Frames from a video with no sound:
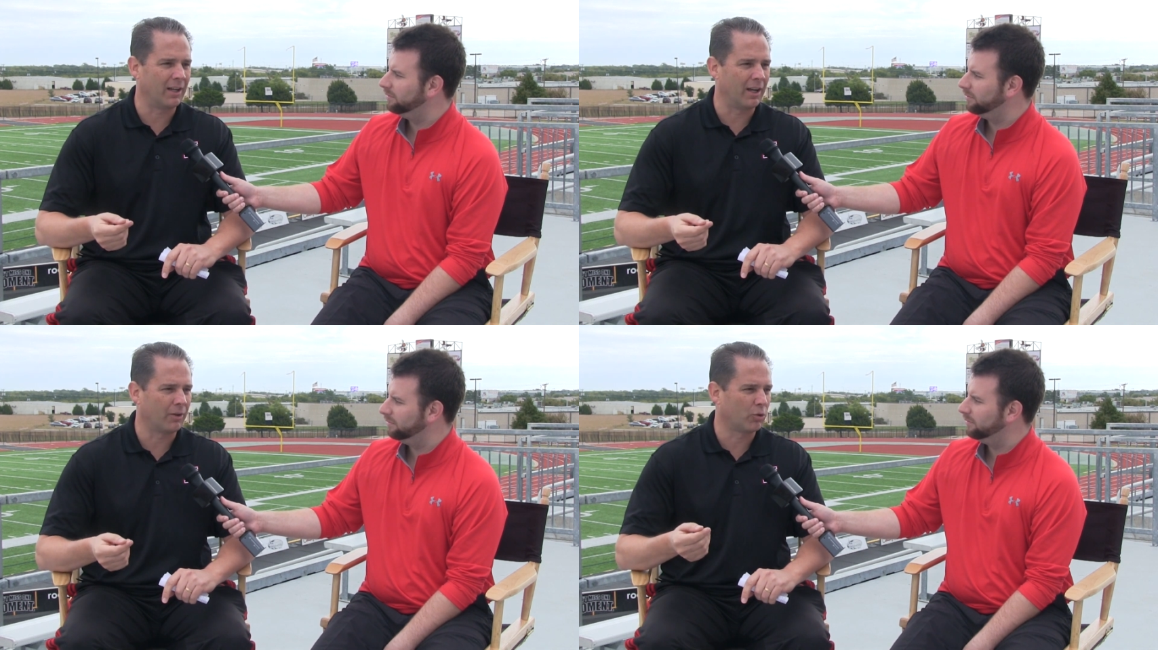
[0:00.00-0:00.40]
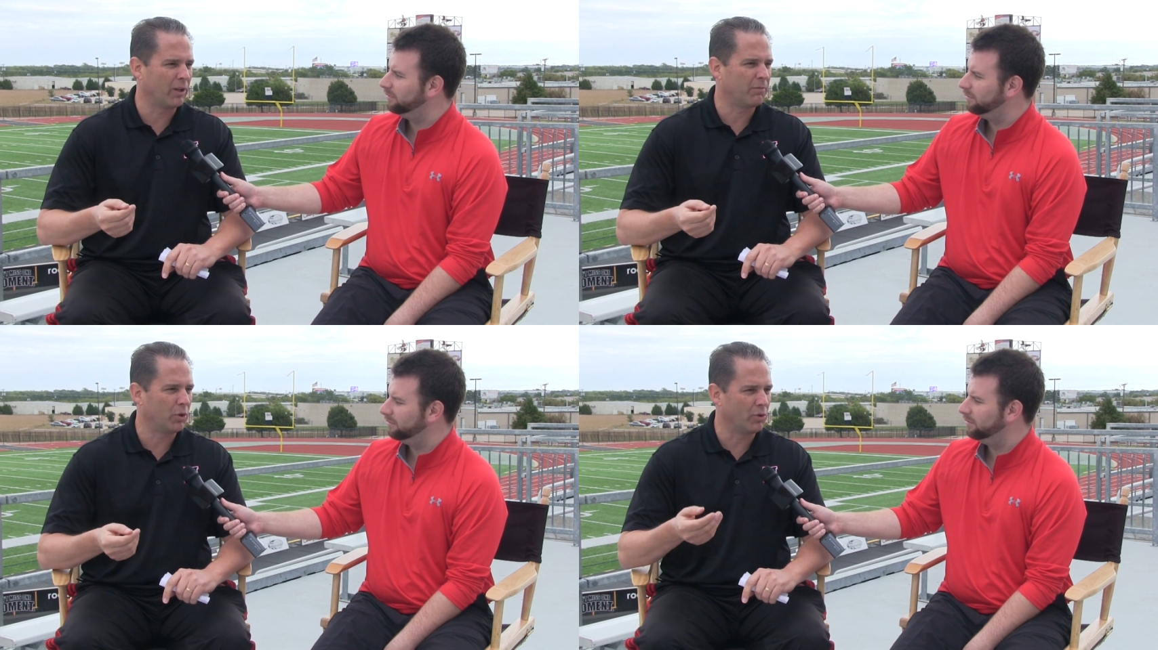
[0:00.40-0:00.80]
Speaker 1: Uh,
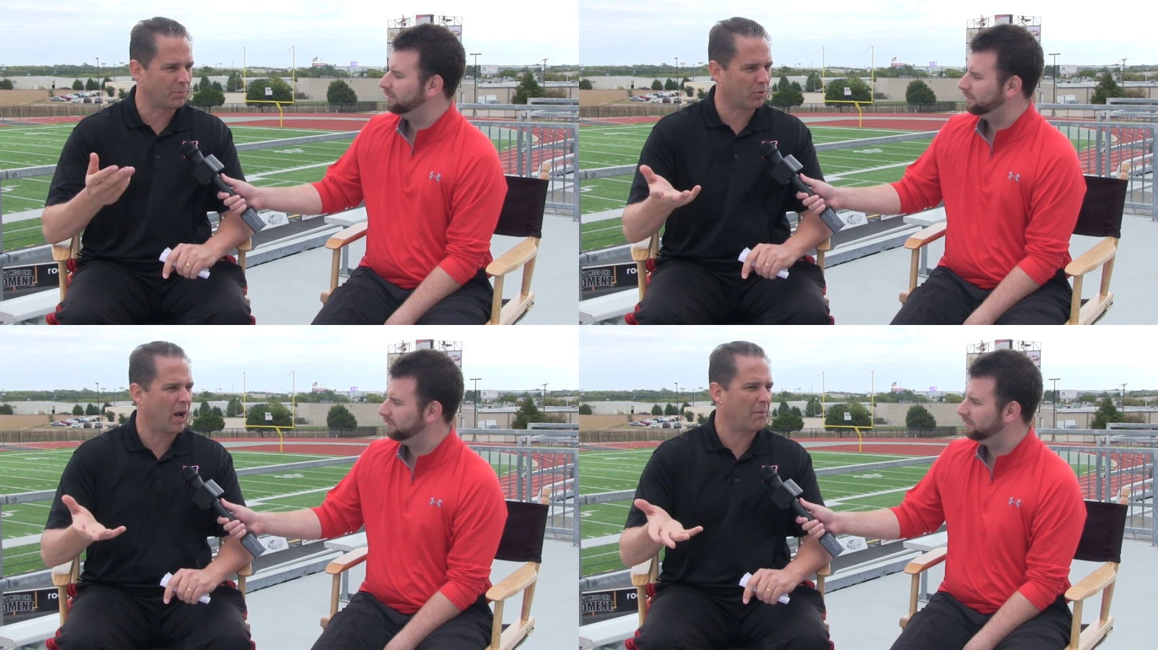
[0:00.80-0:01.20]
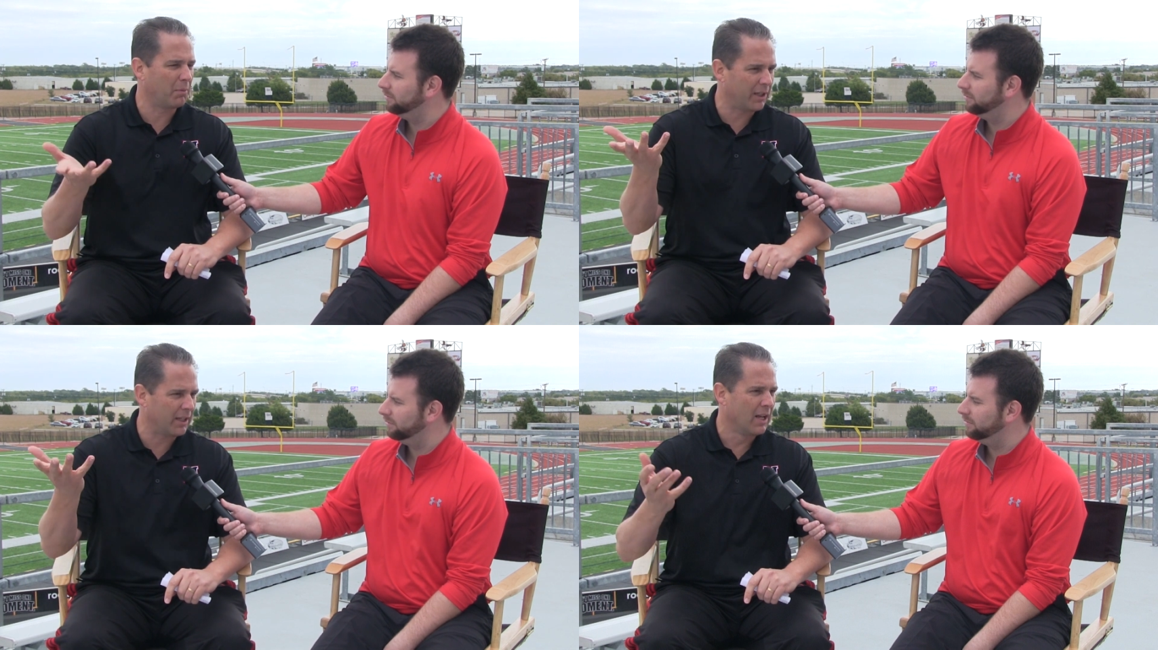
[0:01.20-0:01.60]
Creekview is
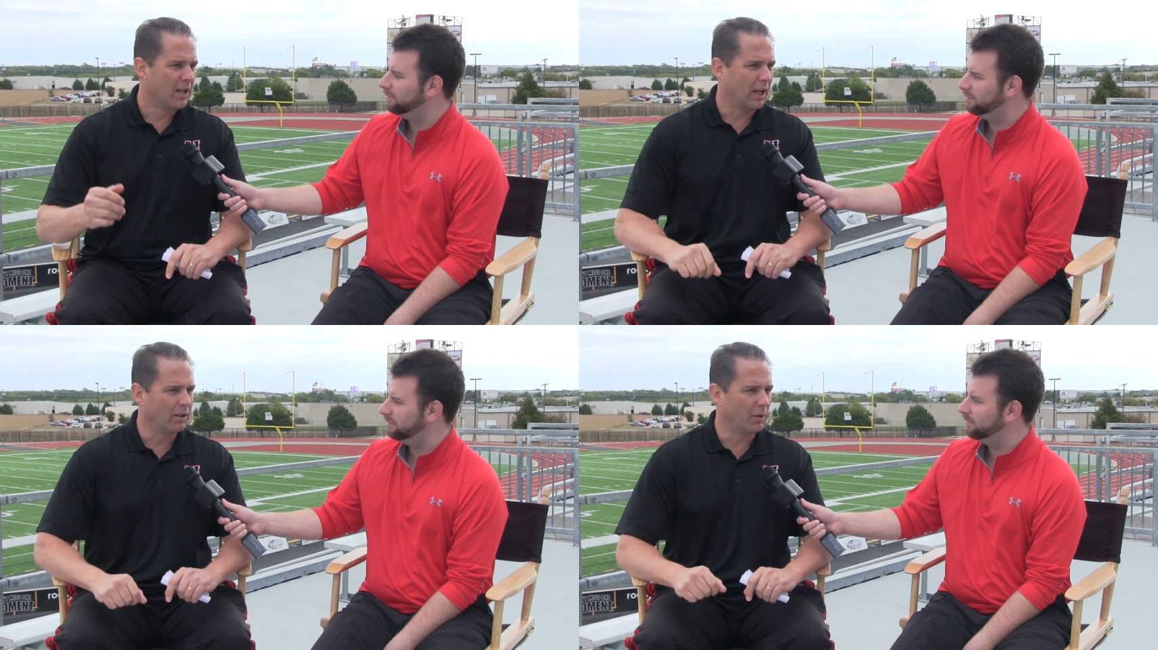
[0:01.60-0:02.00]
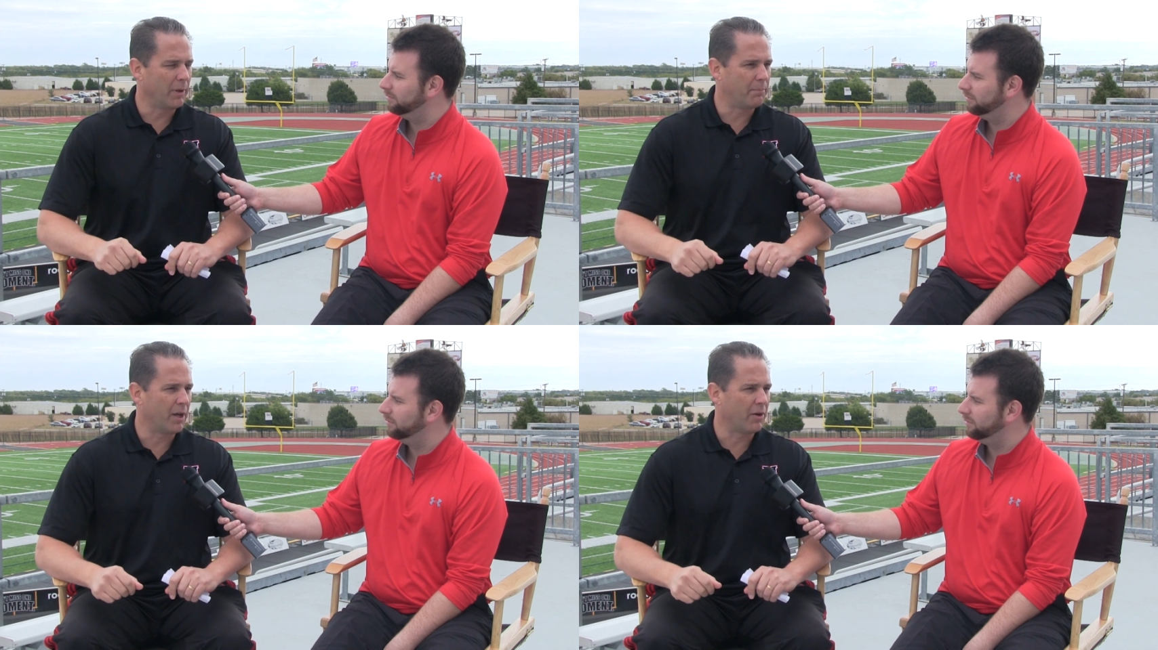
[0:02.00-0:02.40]
probably a little
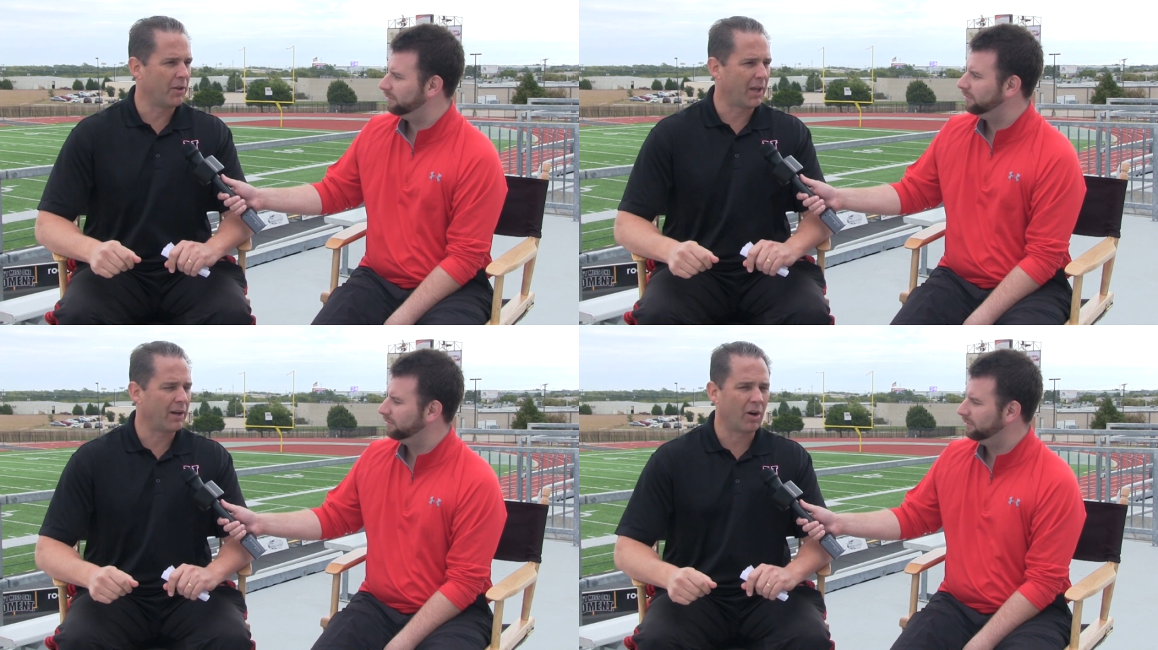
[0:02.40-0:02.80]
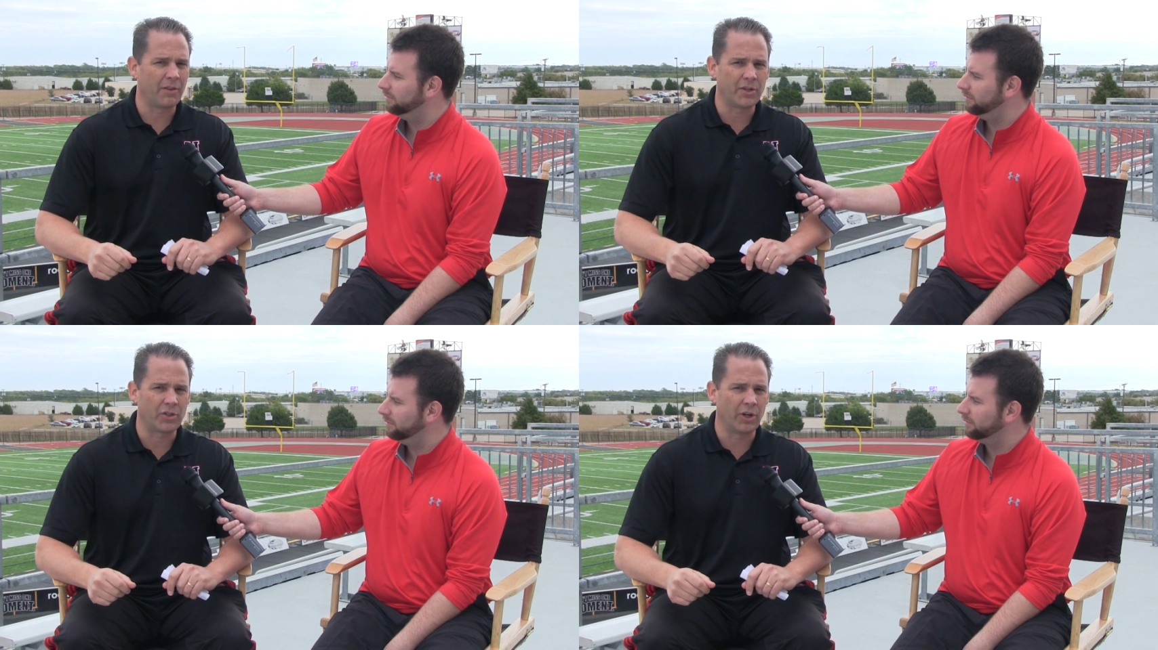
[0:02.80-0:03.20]
bit better than they
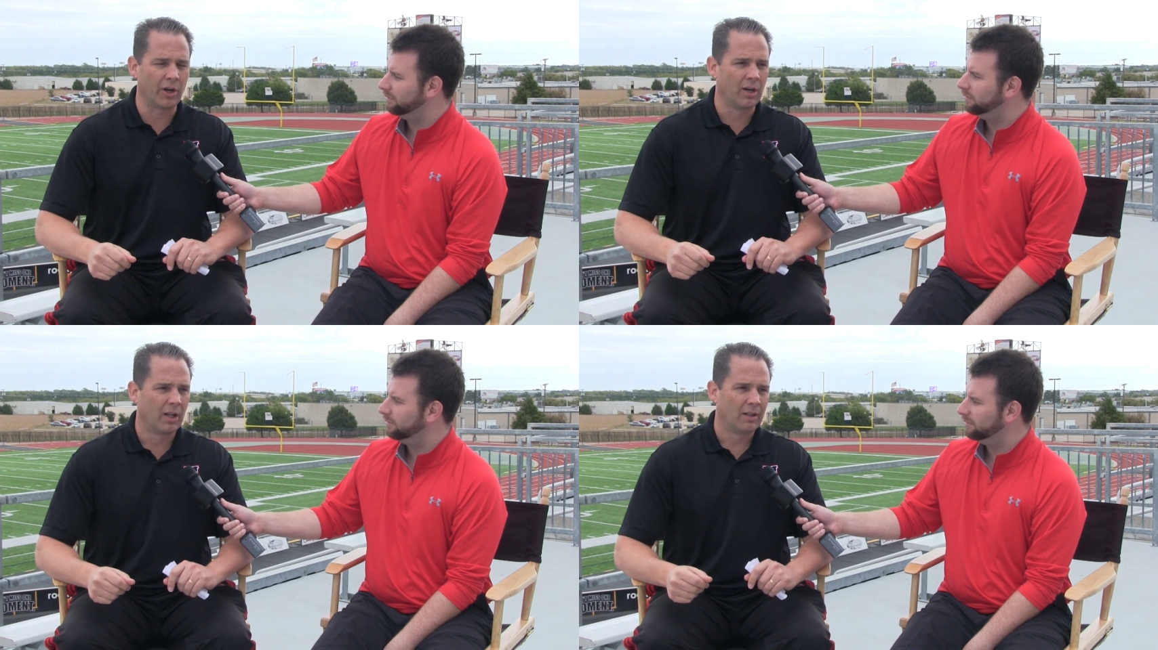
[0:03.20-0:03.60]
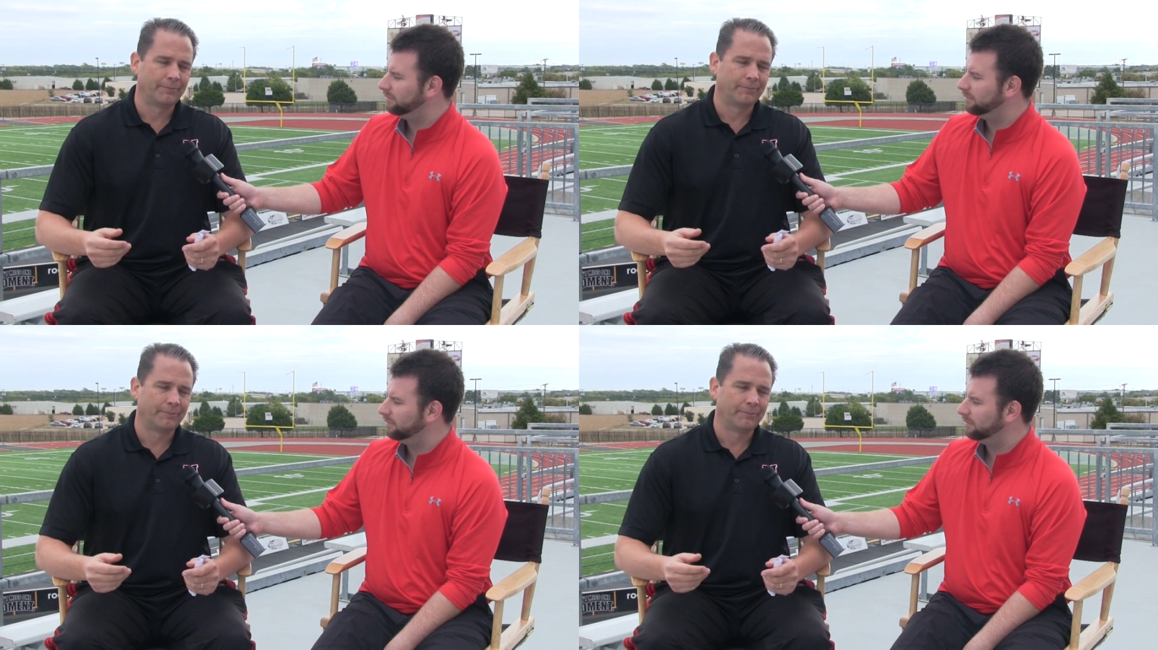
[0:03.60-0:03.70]
are this year